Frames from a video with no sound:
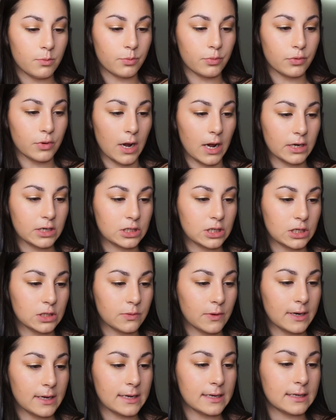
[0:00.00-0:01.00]
brush. This
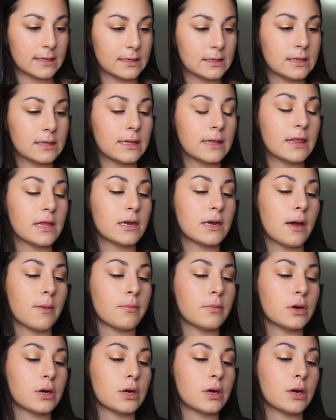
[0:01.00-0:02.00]
one is the
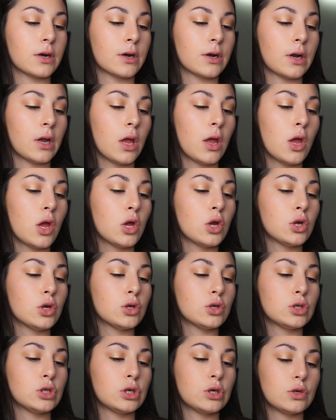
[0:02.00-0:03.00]
number
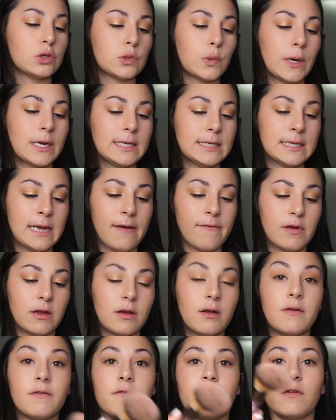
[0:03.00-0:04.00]

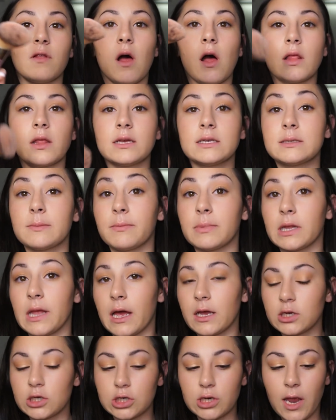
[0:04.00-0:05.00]
227 Flawless
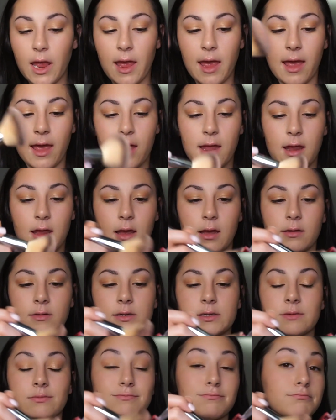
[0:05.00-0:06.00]
Blush.
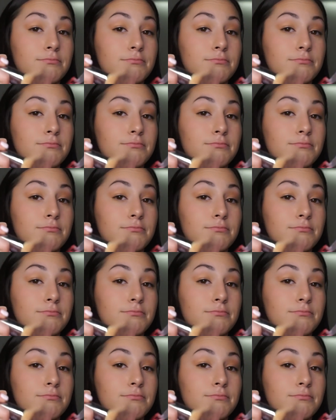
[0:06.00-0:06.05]
And